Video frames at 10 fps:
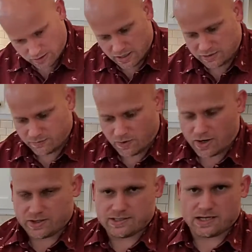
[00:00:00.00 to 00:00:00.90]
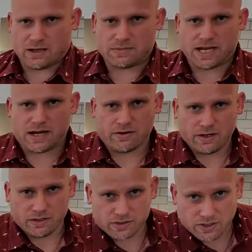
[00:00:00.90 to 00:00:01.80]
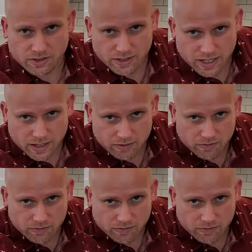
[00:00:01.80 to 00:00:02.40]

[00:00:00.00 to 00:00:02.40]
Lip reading: Nice frothy top daiquiri, I'll show you that,